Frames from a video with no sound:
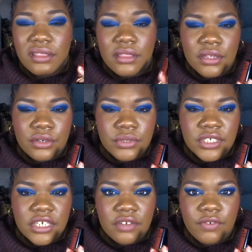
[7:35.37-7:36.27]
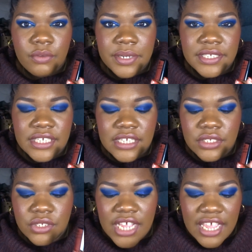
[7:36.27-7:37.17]
nourishing for my skin,
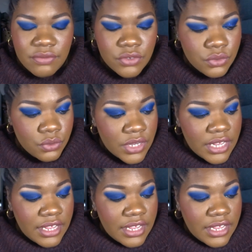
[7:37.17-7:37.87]
so I have to